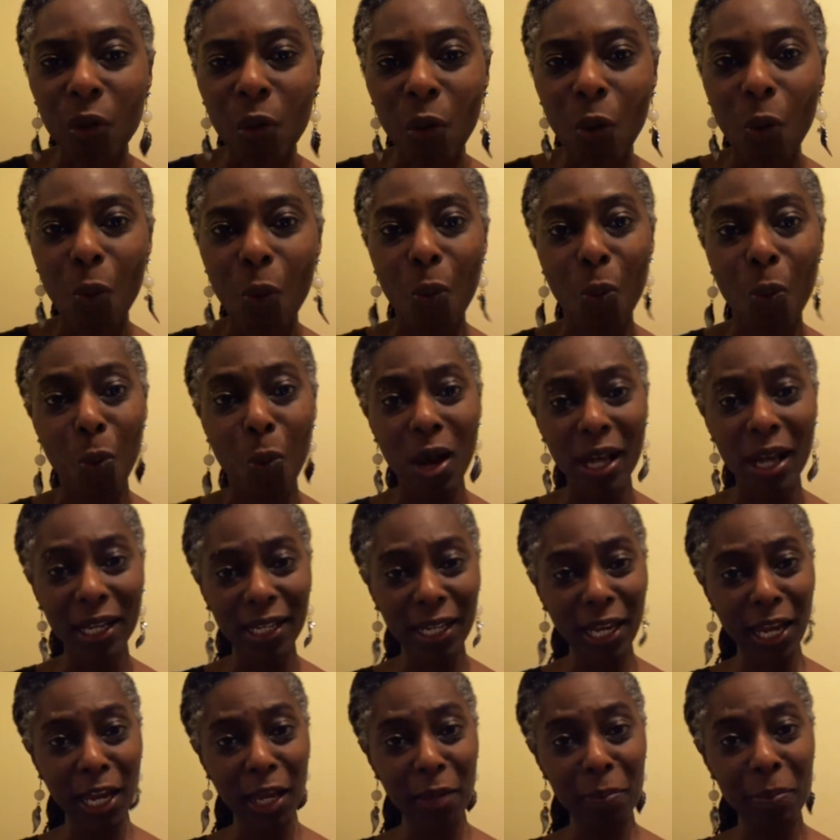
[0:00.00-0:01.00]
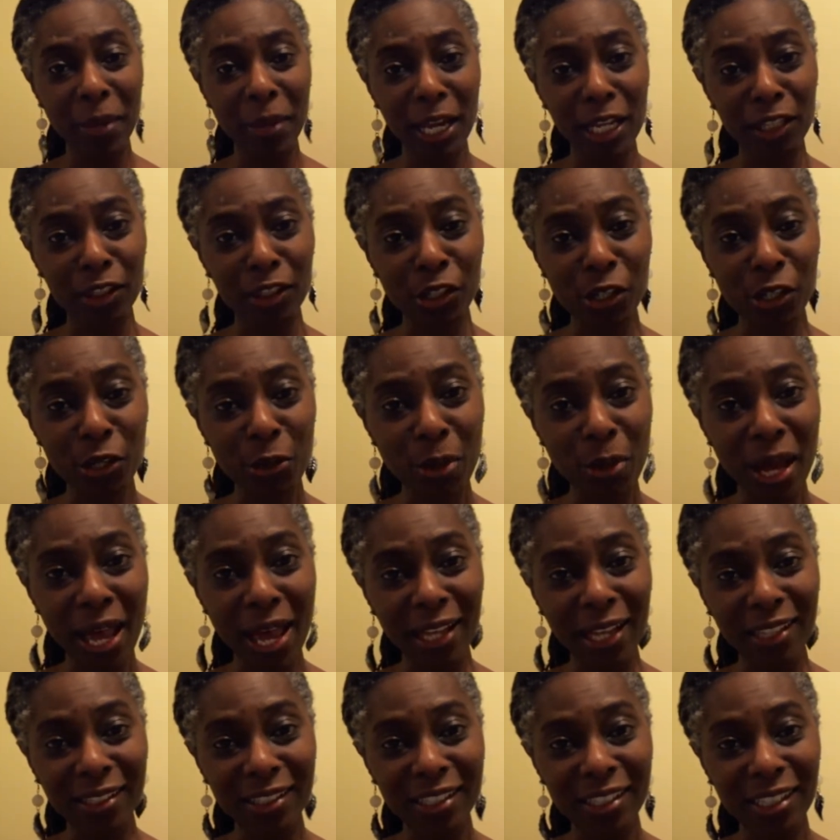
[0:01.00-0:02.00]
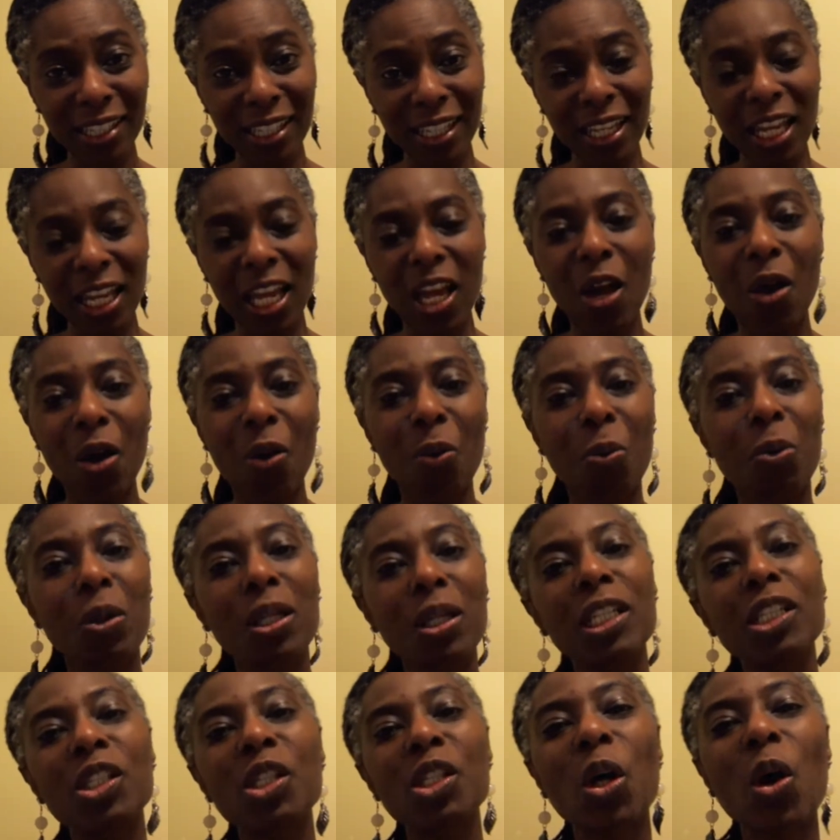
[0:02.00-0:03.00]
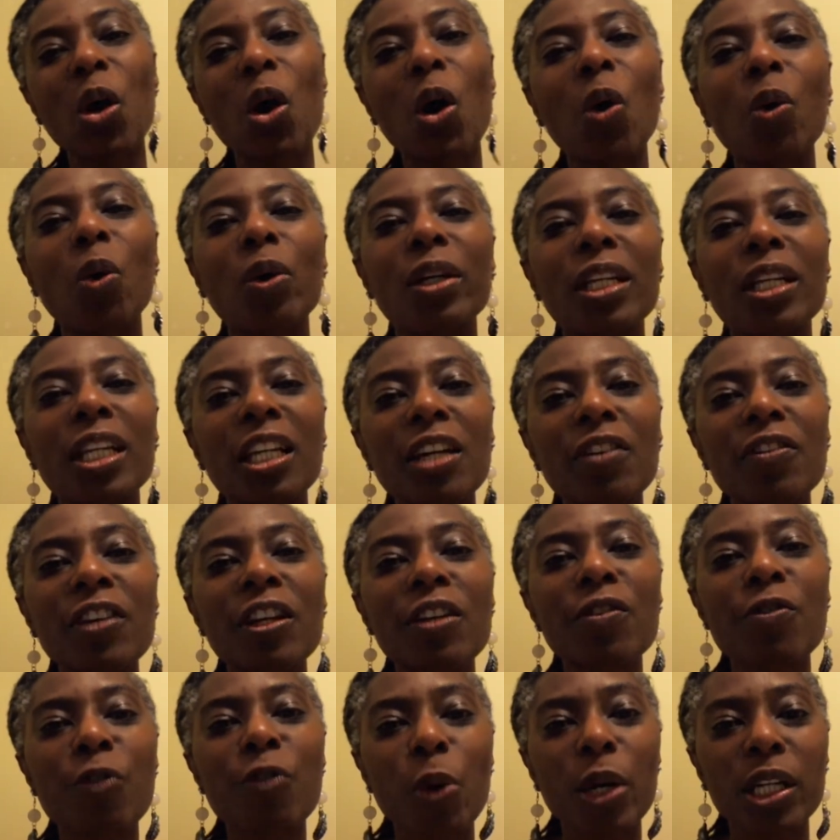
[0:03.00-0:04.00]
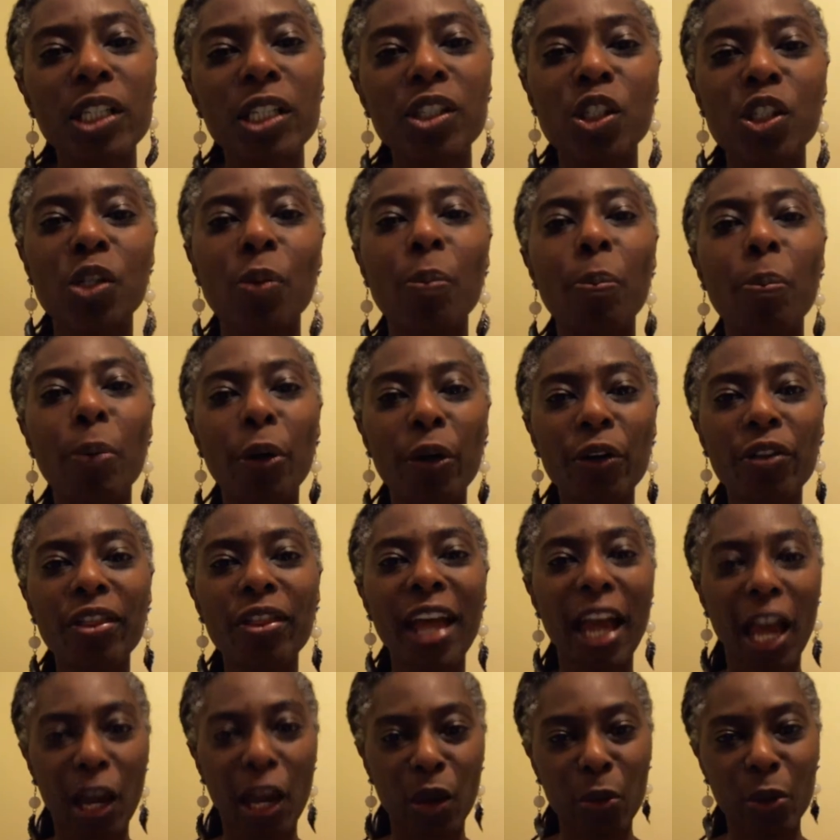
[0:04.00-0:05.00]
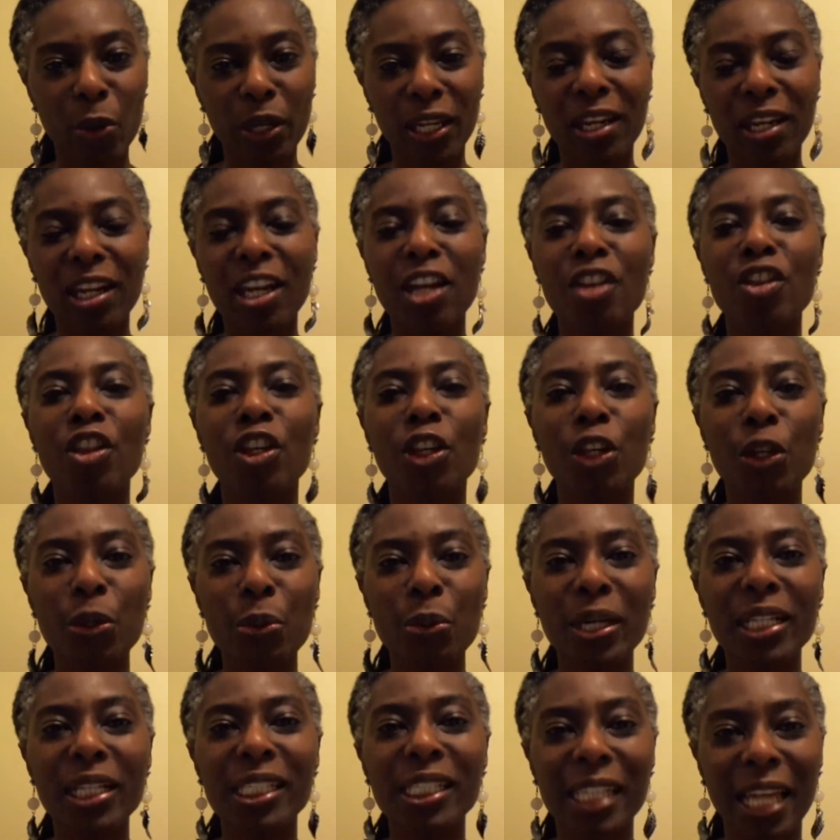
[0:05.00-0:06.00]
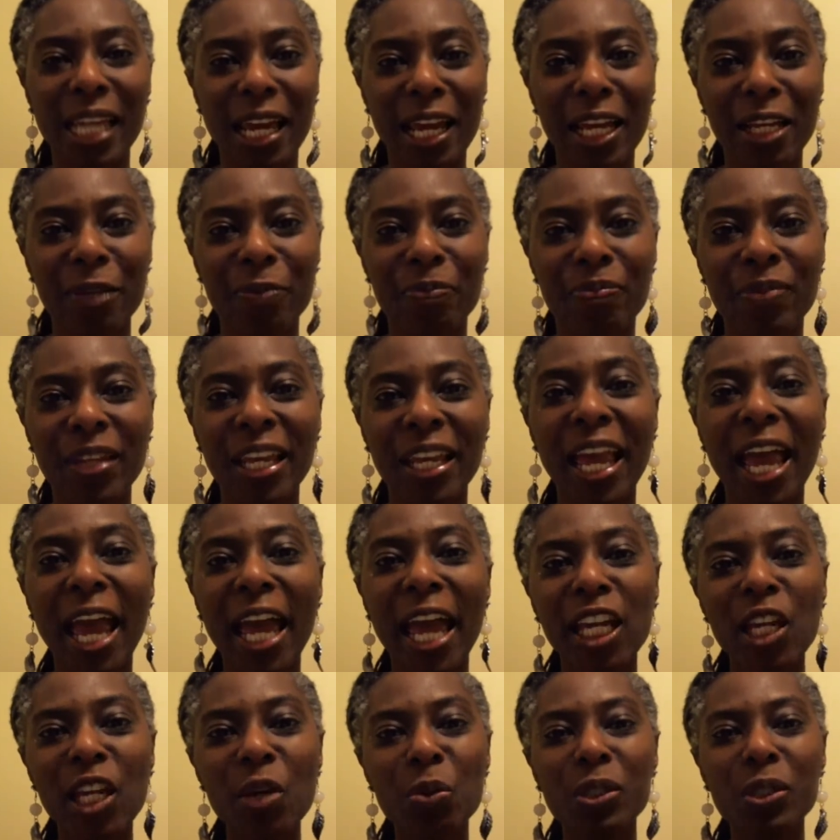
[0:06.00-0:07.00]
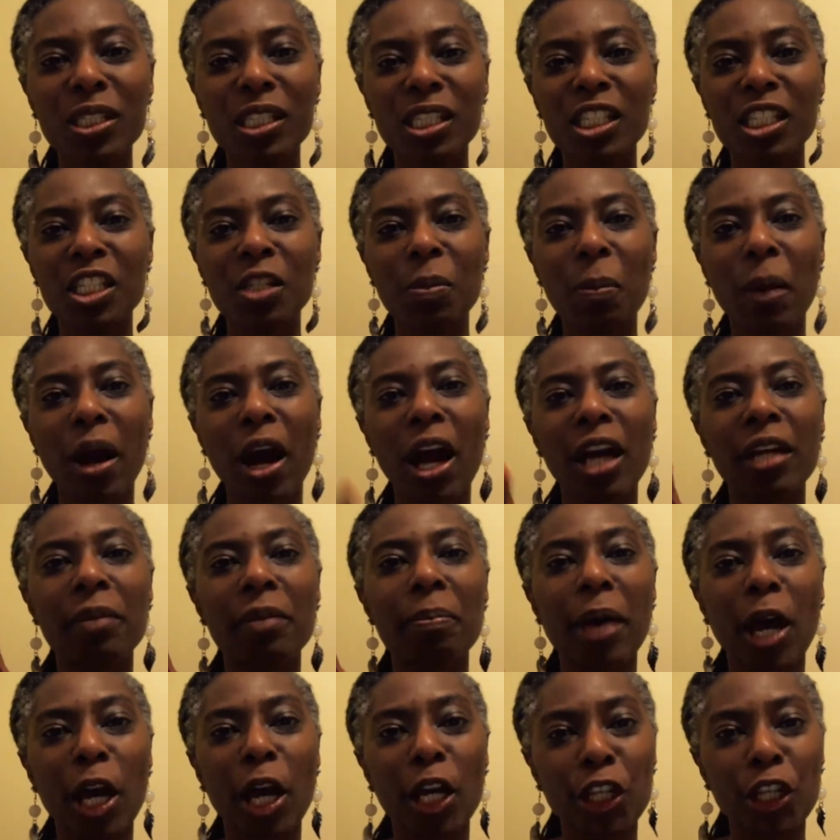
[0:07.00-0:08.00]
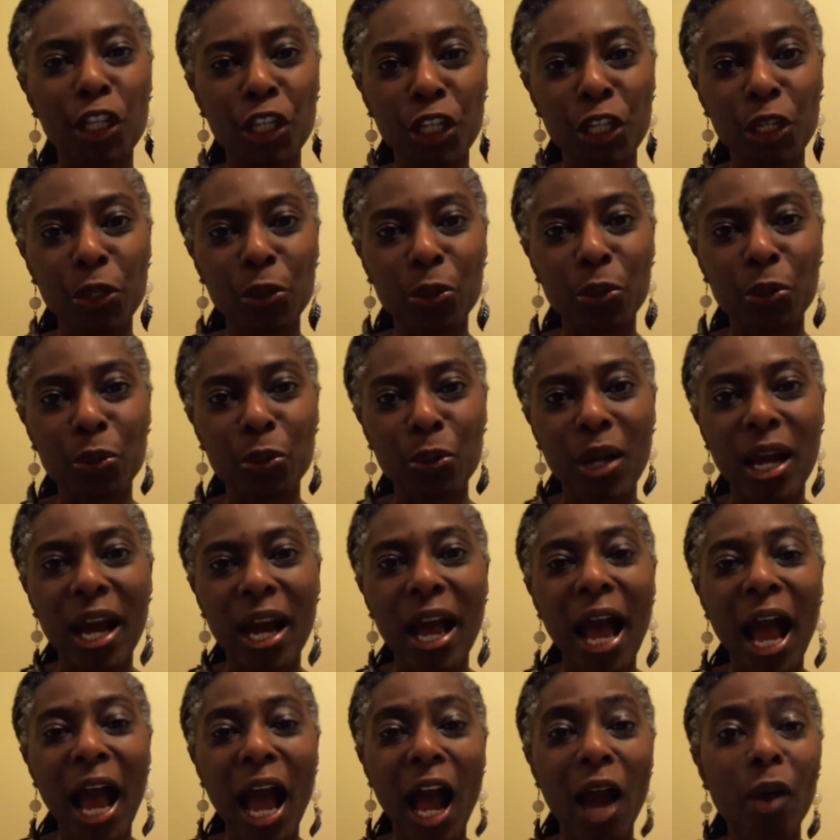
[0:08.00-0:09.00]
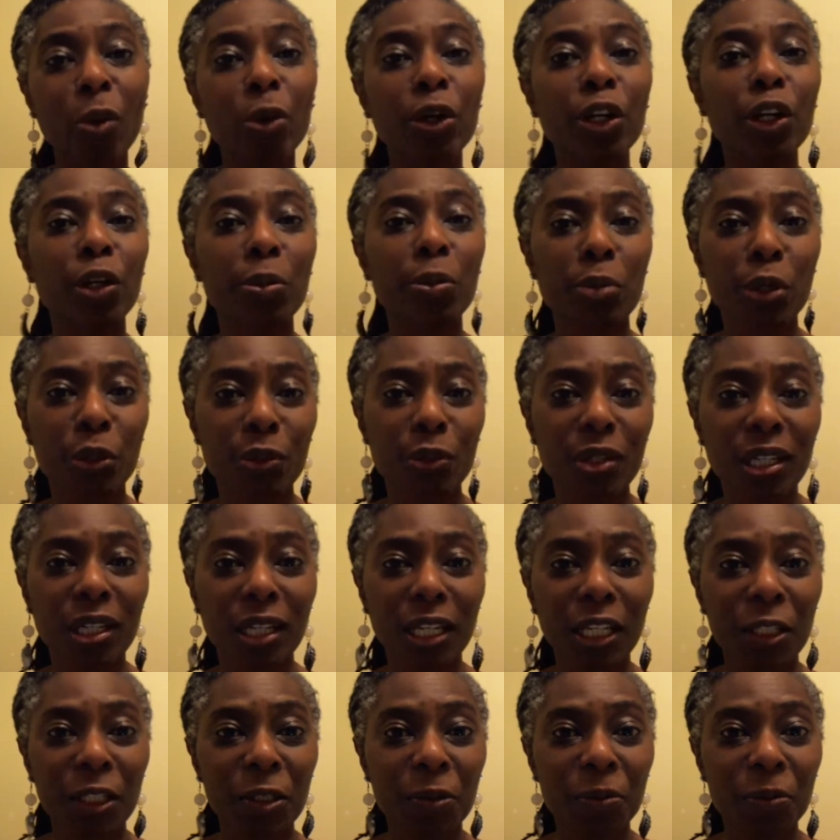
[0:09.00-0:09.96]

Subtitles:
What campaign, do you ask? Well, it's called Giving Voice to Birth Equity in the USA, and it was inspired by you, our community.